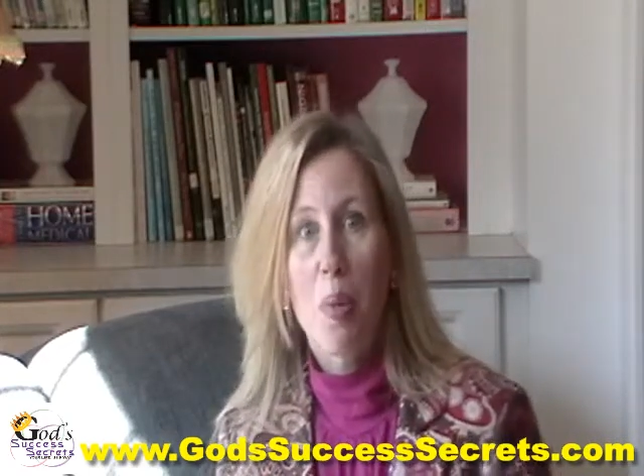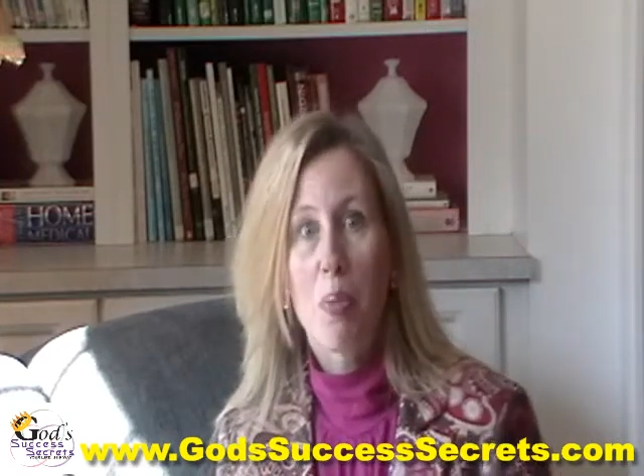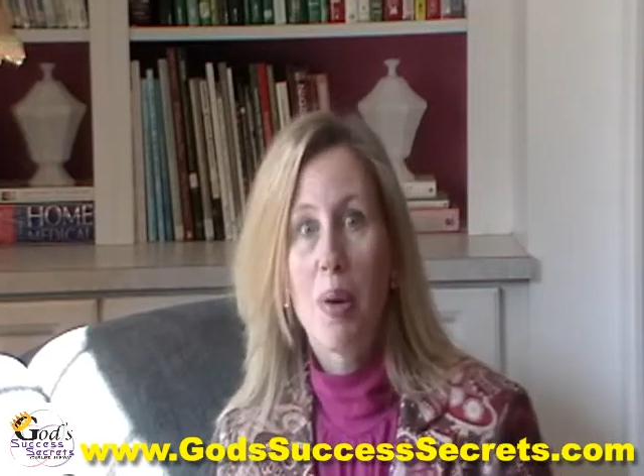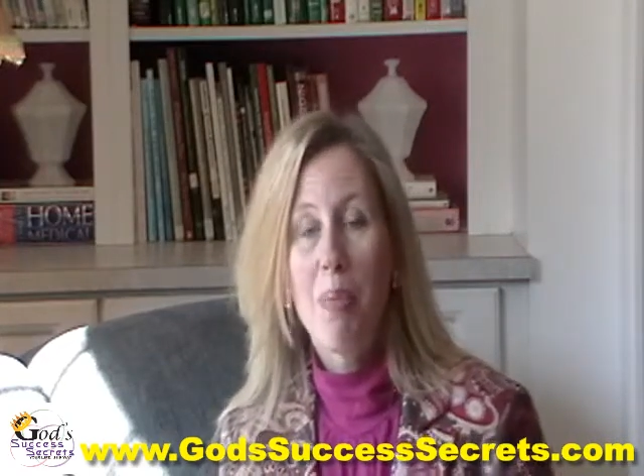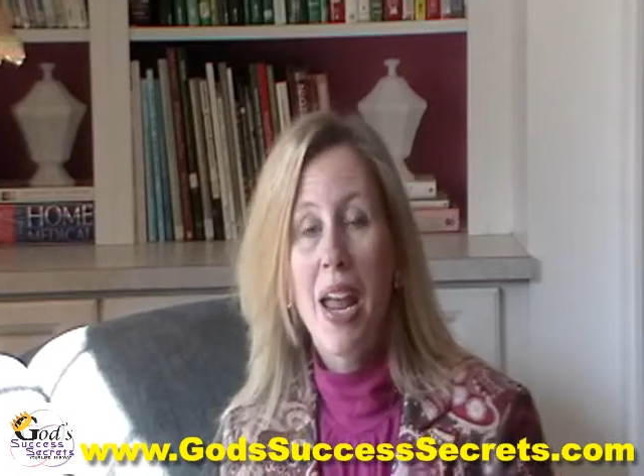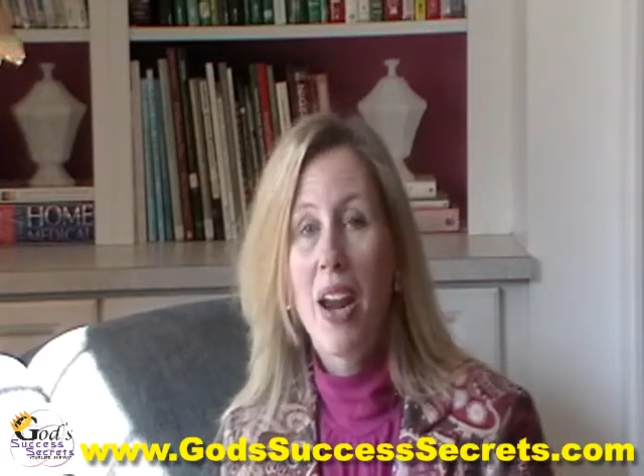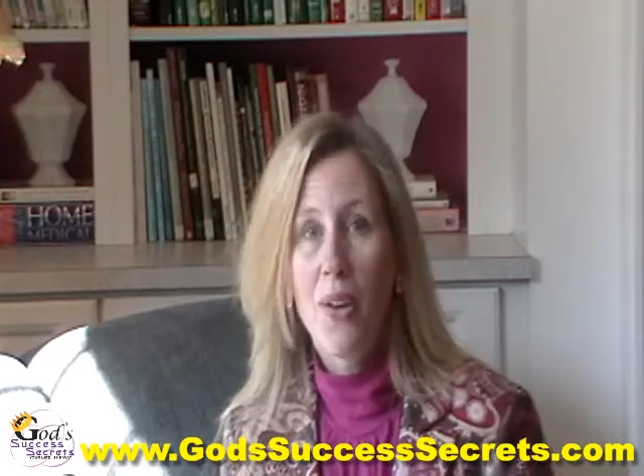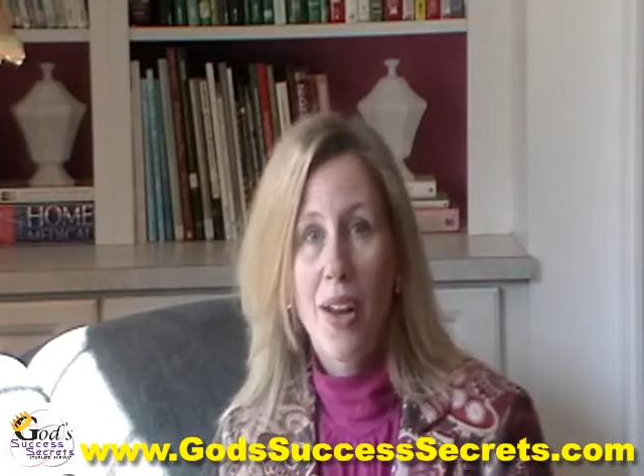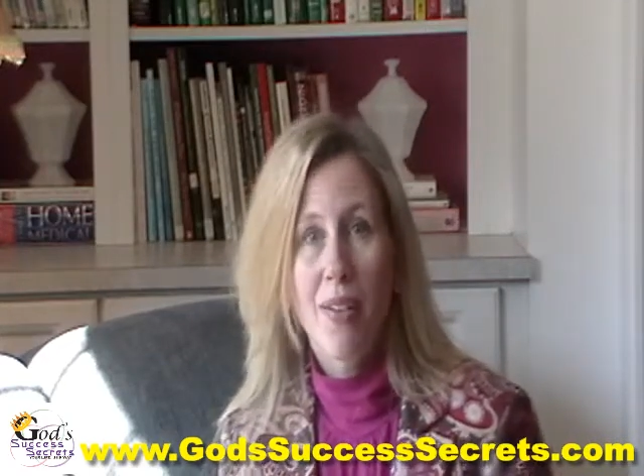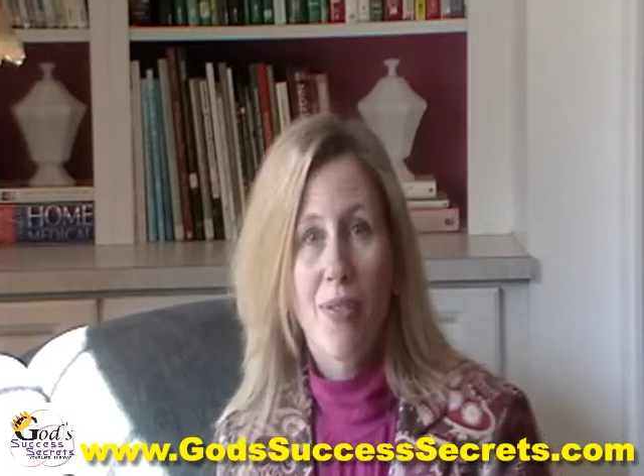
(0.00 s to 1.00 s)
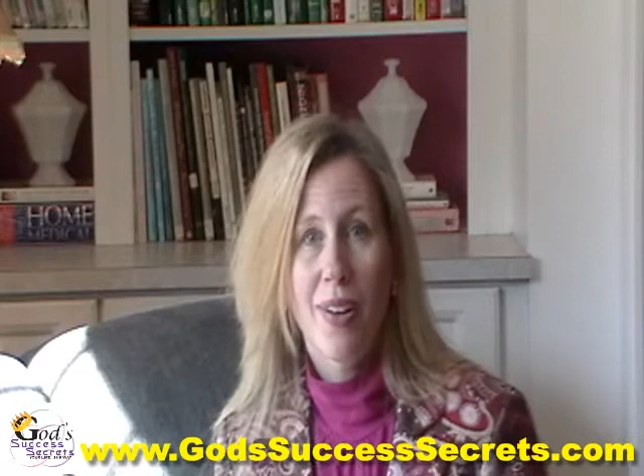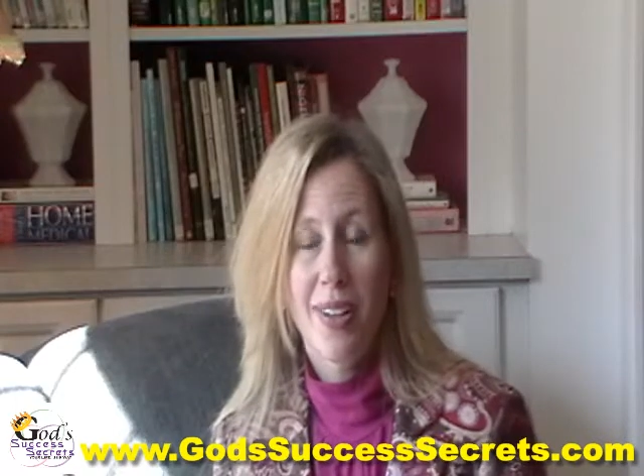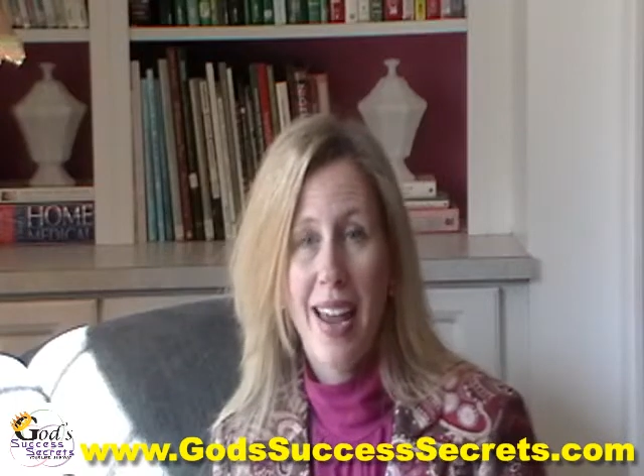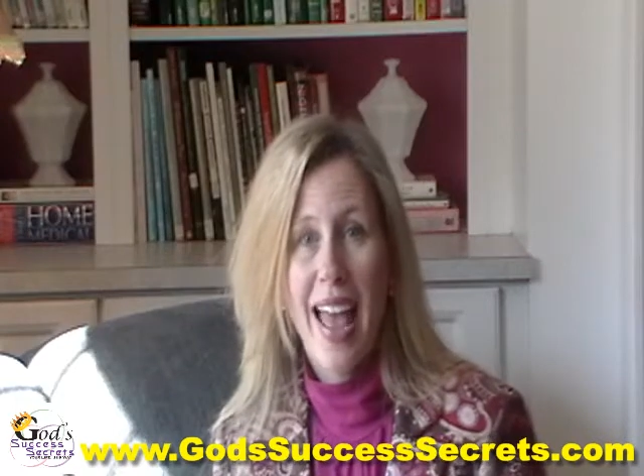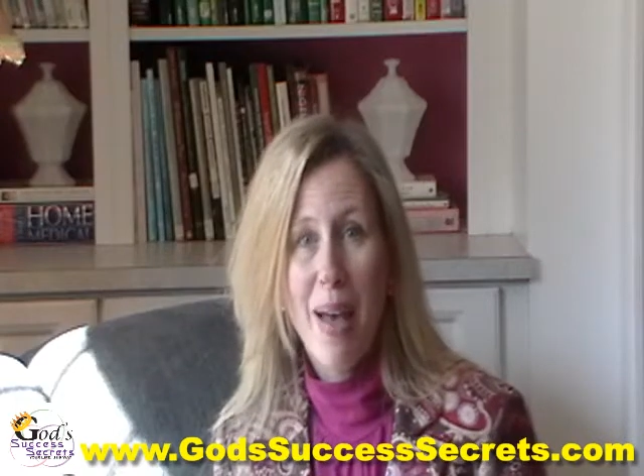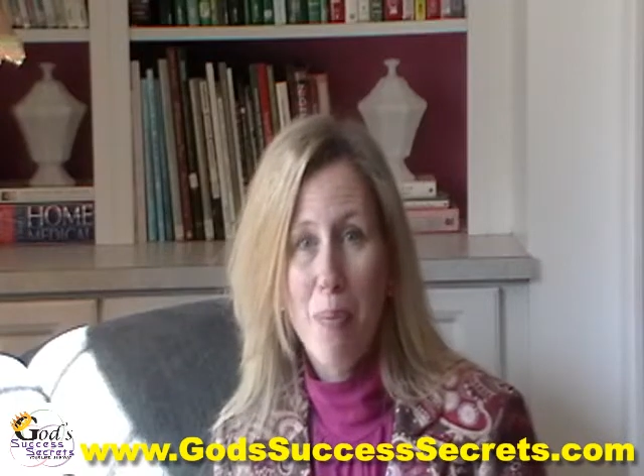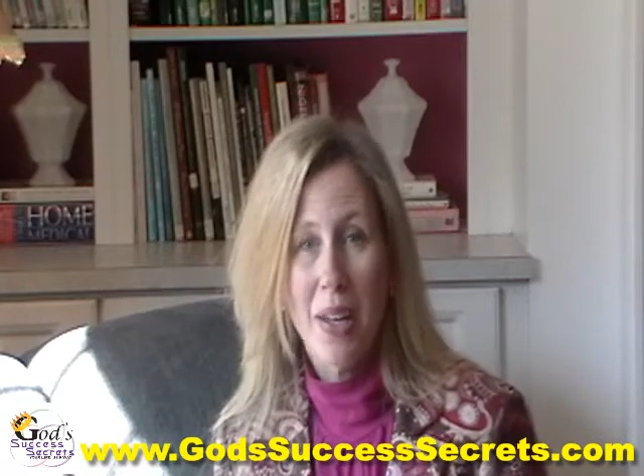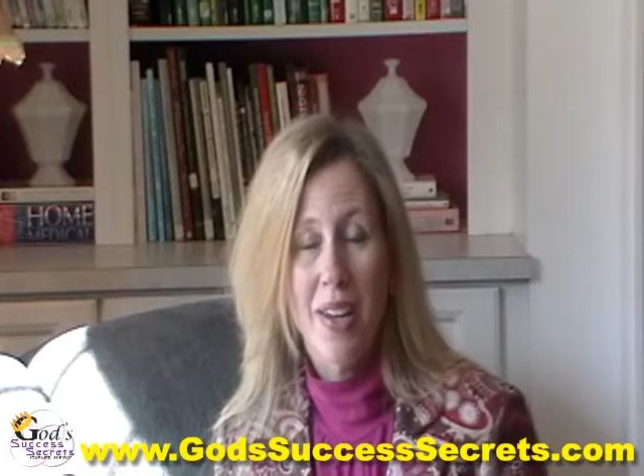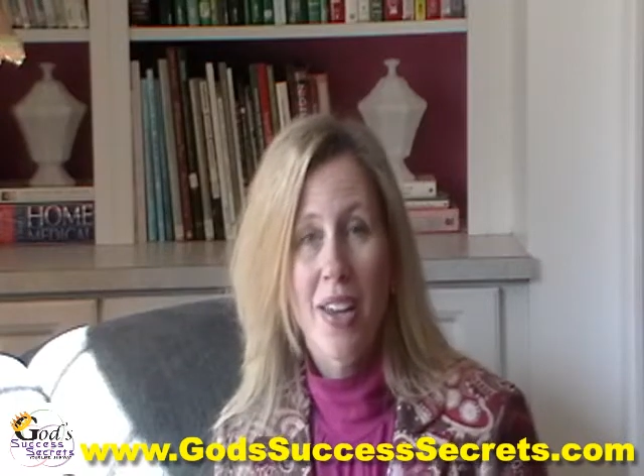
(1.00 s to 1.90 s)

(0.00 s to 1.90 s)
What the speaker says: preparing for it to happen.